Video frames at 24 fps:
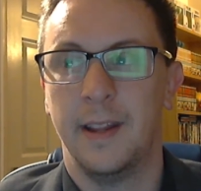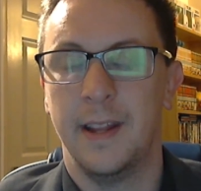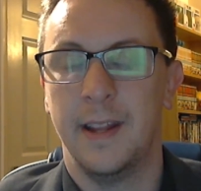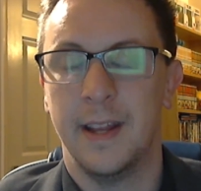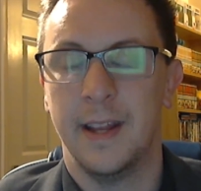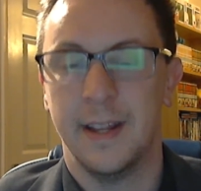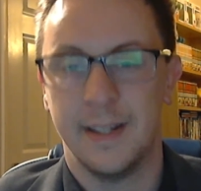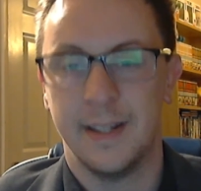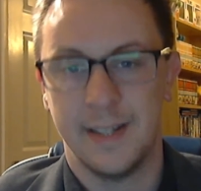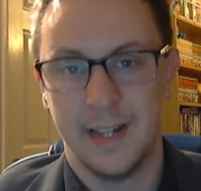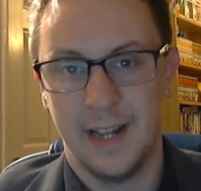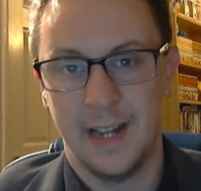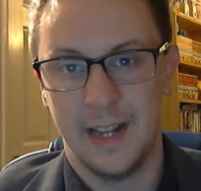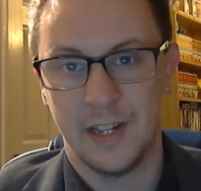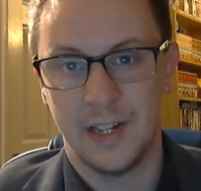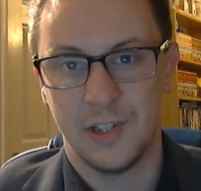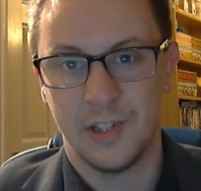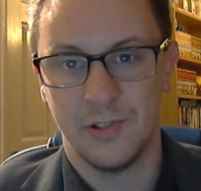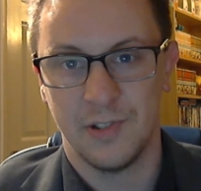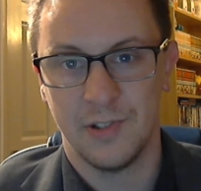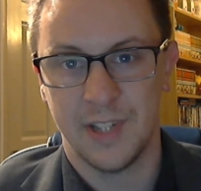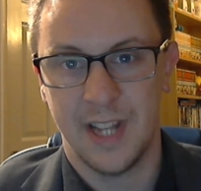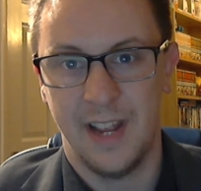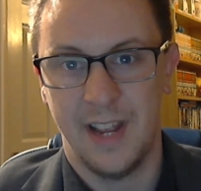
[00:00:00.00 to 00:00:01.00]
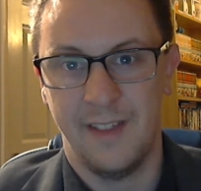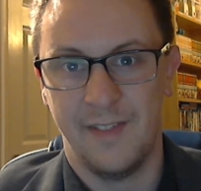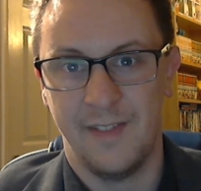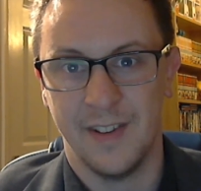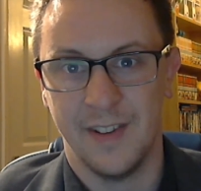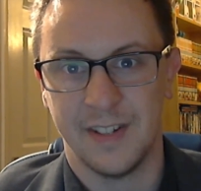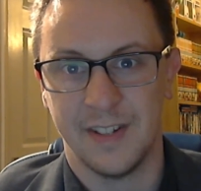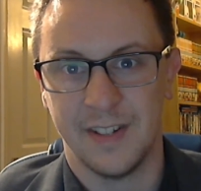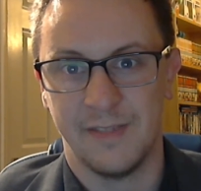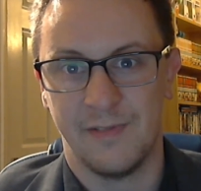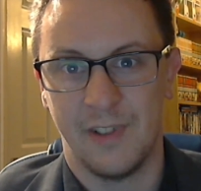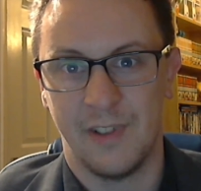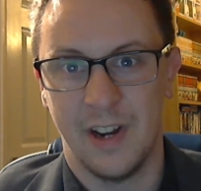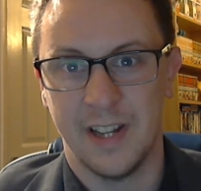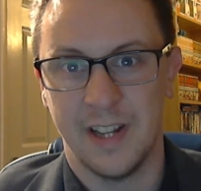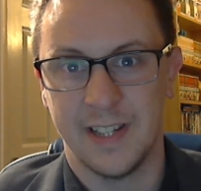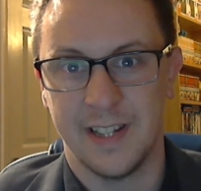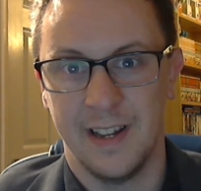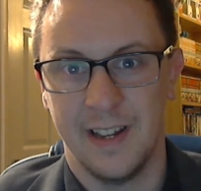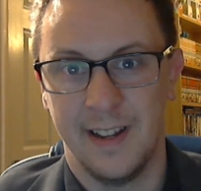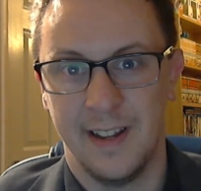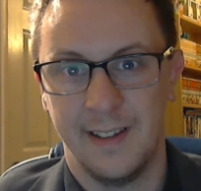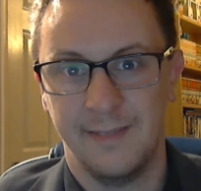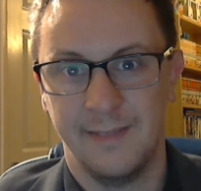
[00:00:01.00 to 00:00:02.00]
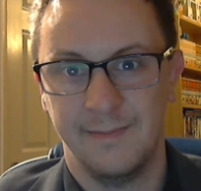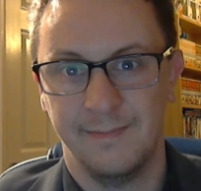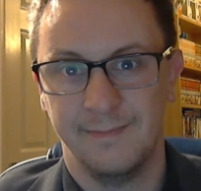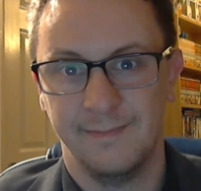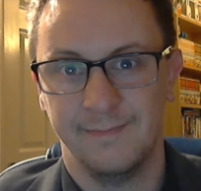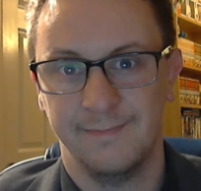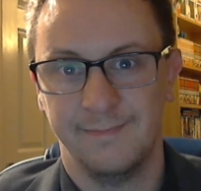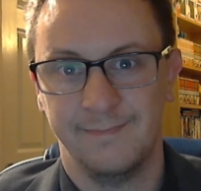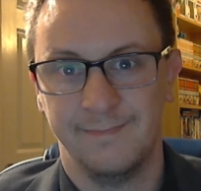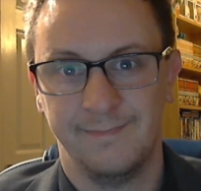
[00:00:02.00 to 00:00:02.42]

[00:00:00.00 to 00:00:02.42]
The intellectual saviours of wrestling.